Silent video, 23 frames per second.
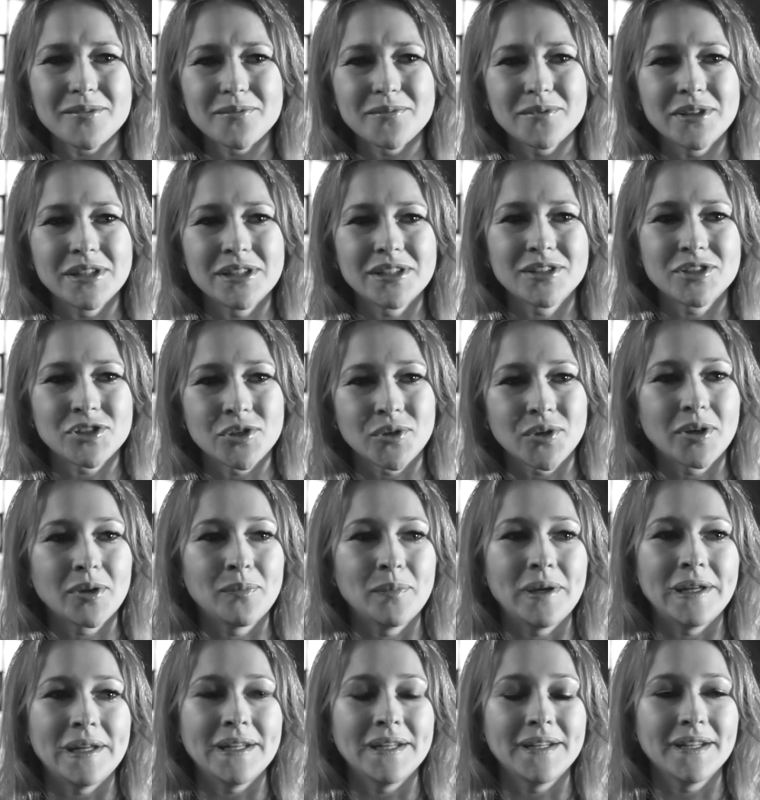really took
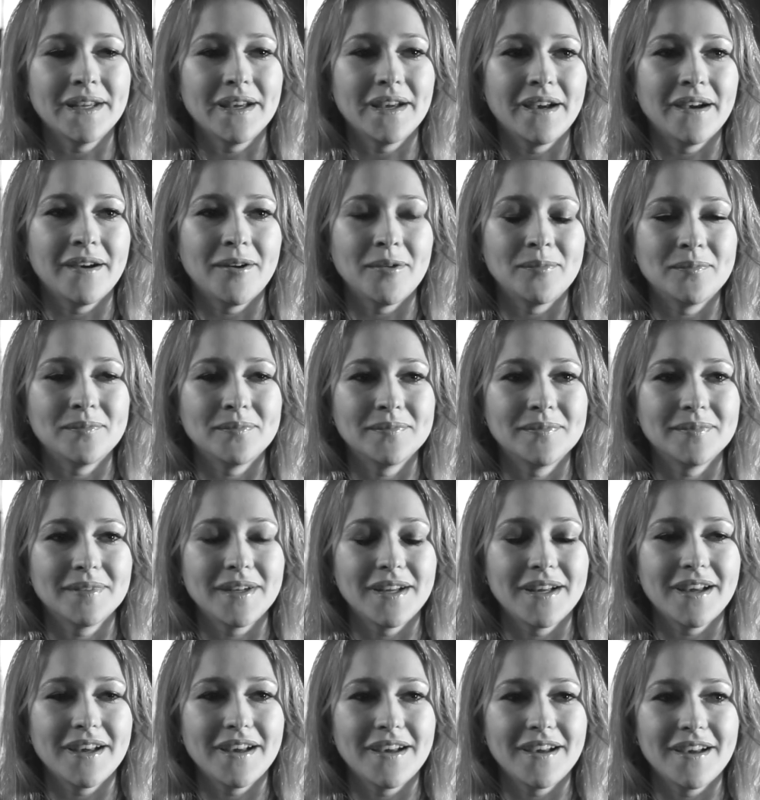me.
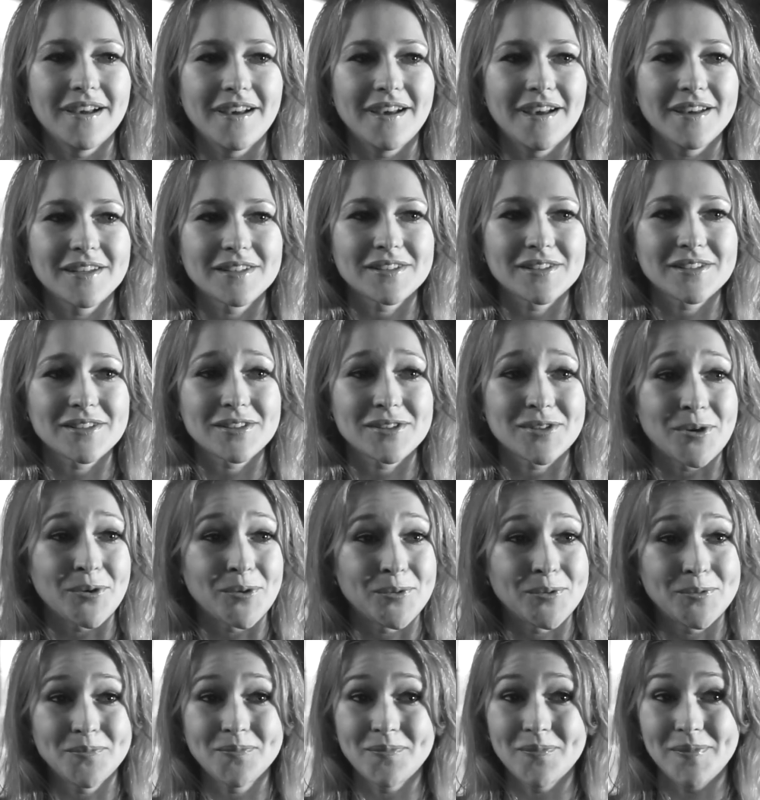
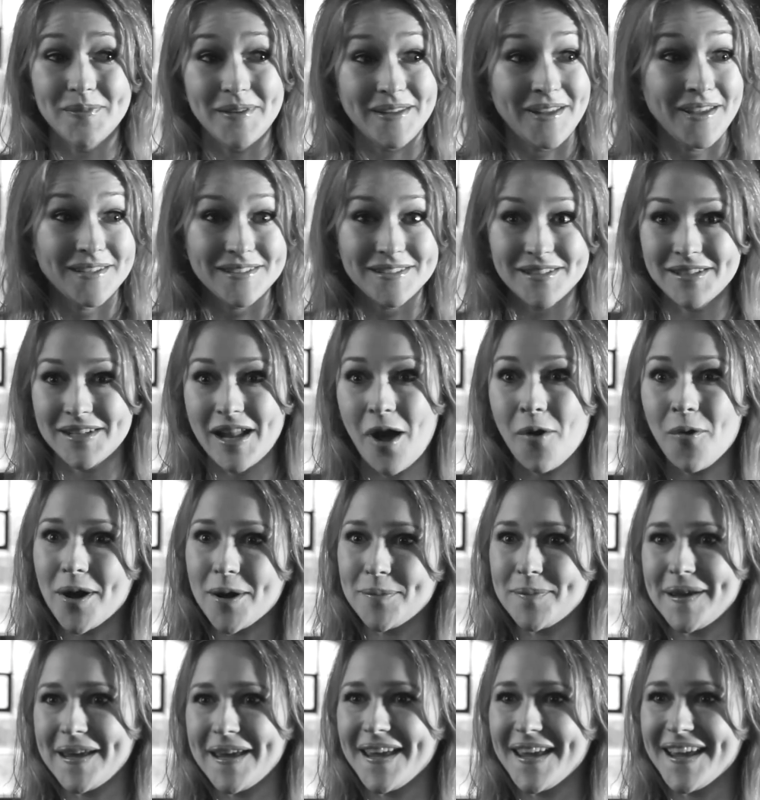So yes, and now
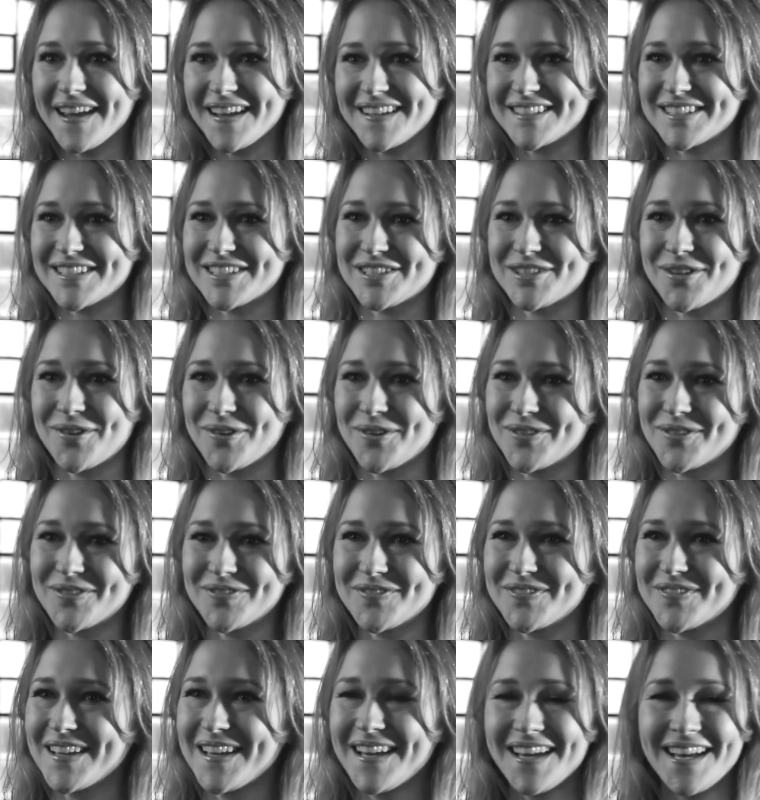I'm here. So
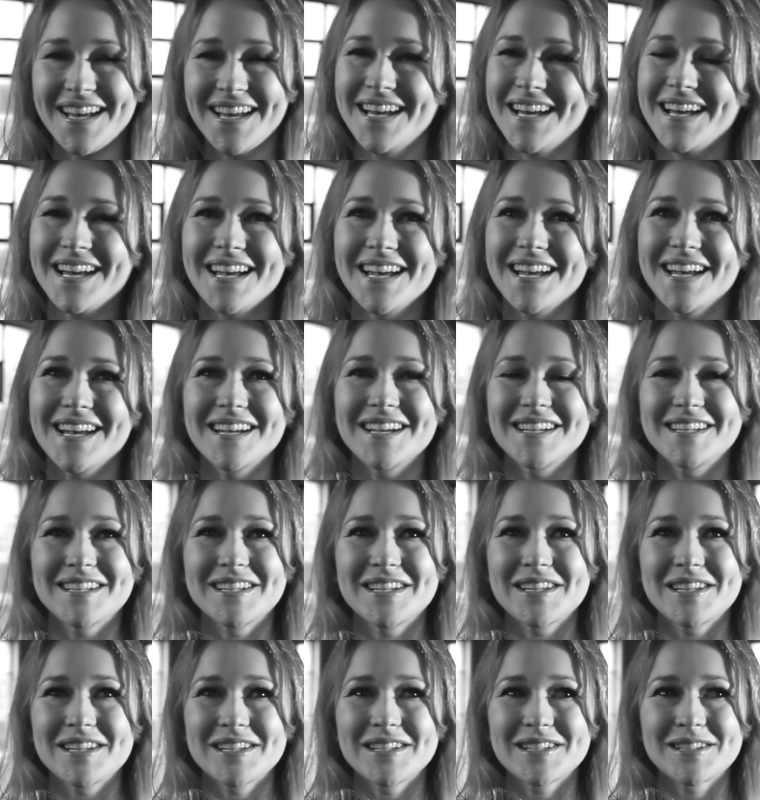
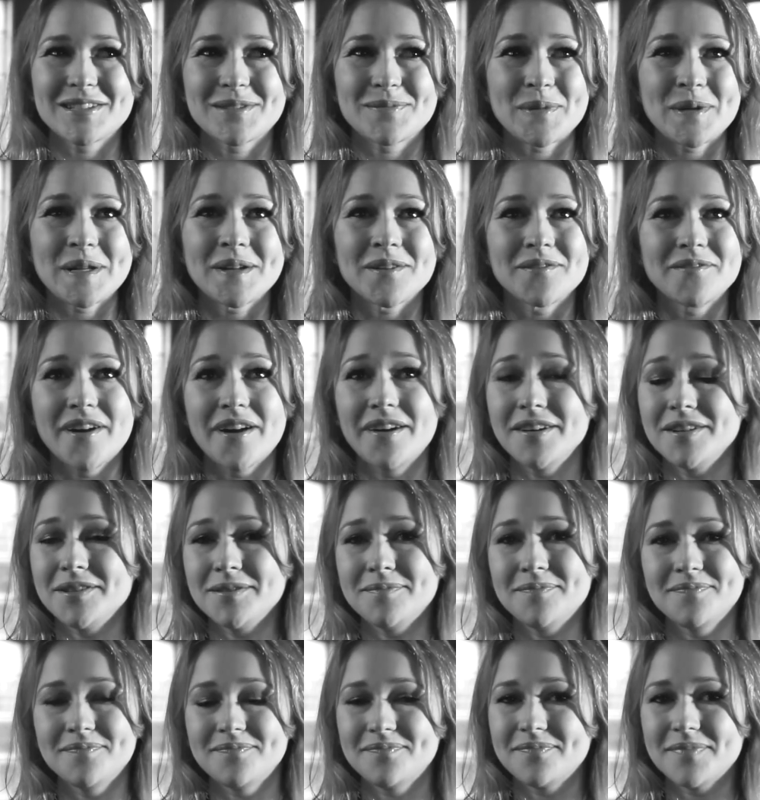it's been a very
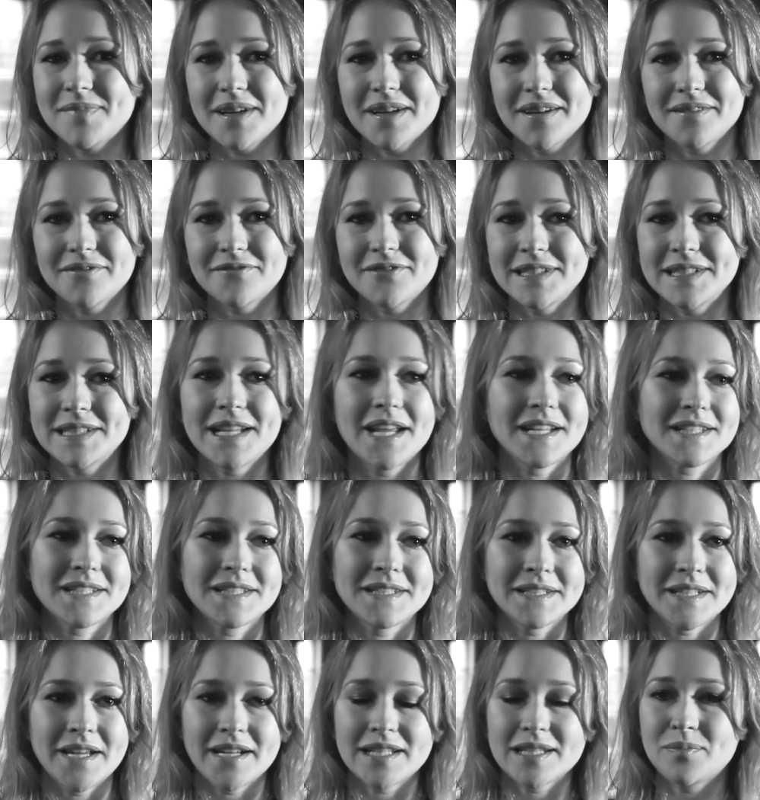
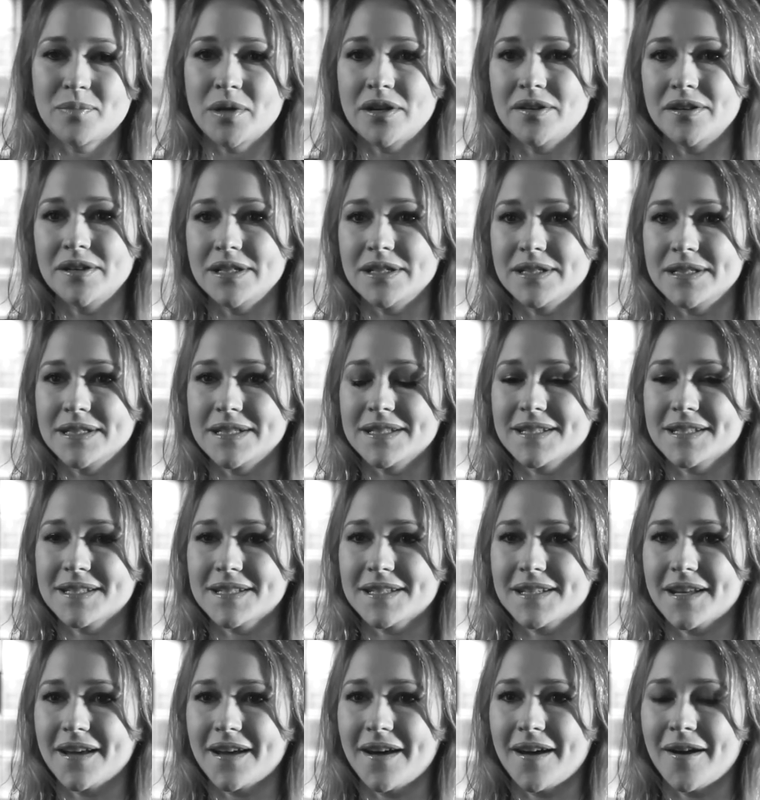fantastic experience.
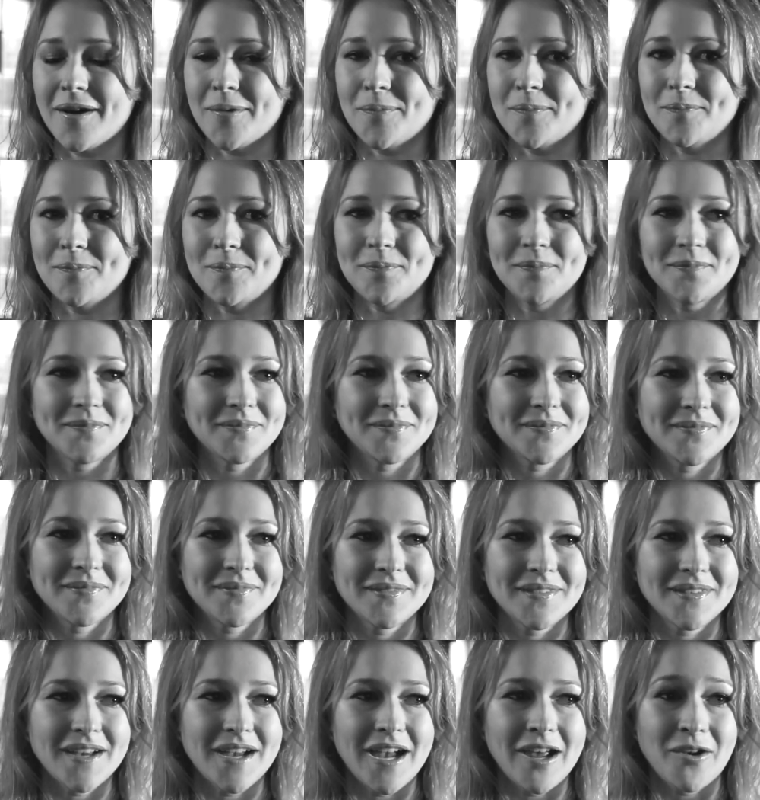
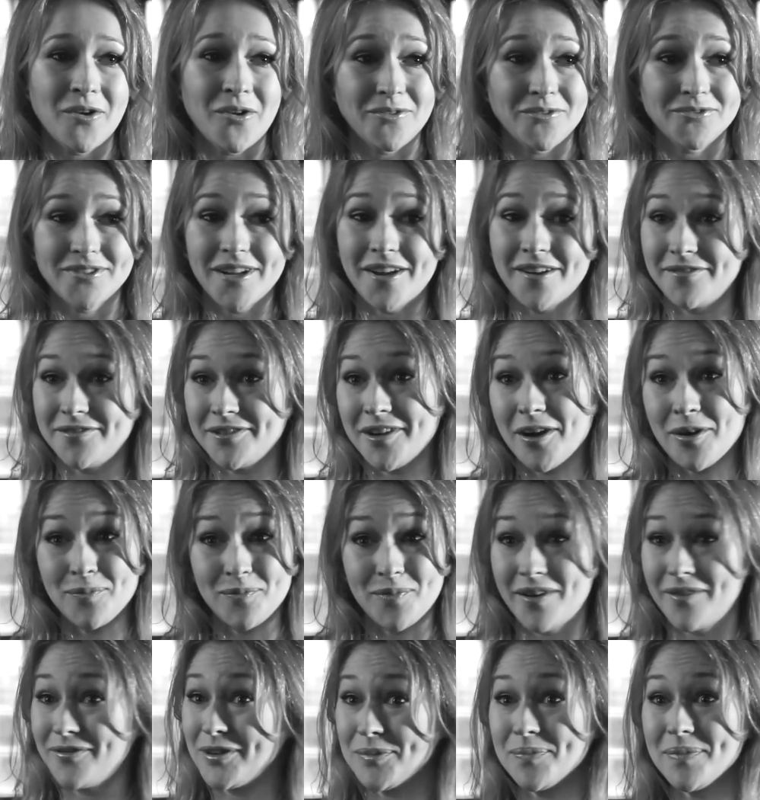I loved
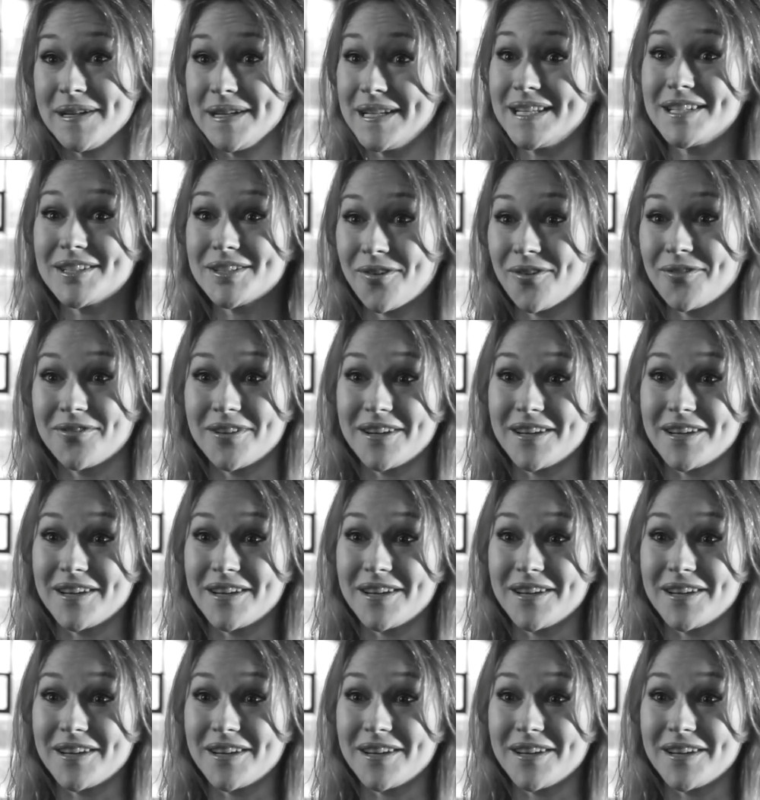every minute of